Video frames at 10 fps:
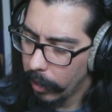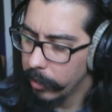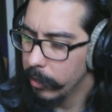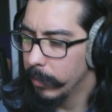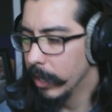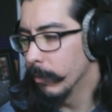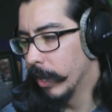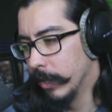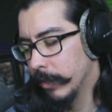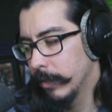How do you mean,
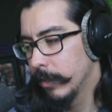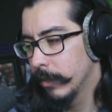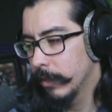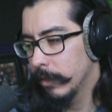Wes?